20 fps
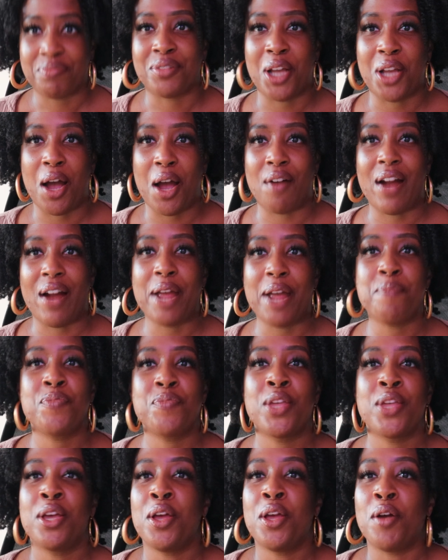All right.
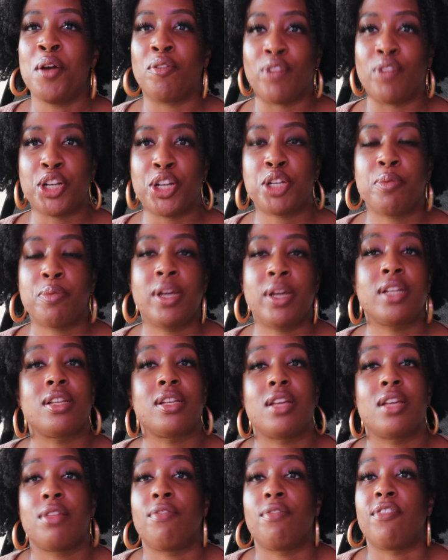Richmond is
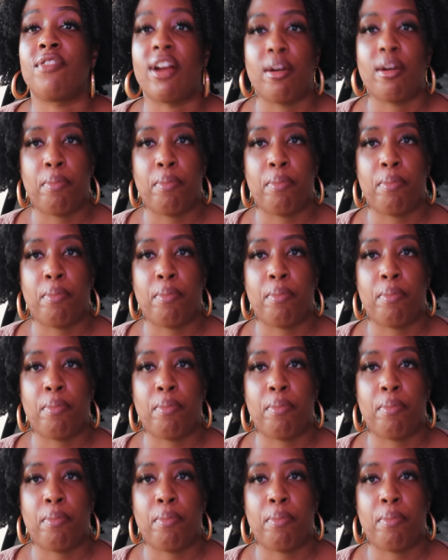another very